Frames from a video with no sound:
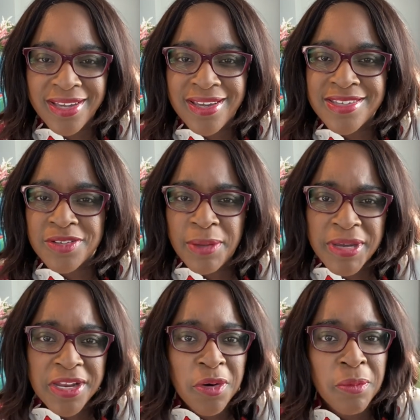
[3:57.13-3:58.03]
So let me
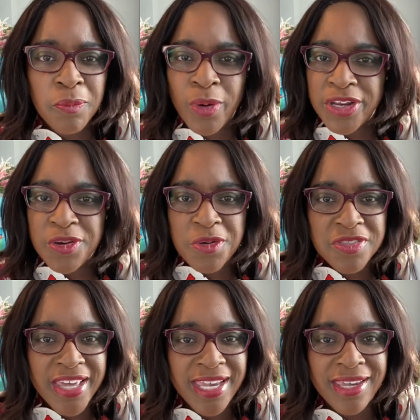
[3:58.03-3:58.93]
know what you're
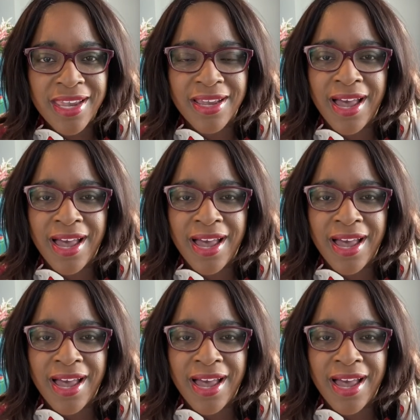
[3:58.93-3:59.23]
thinking.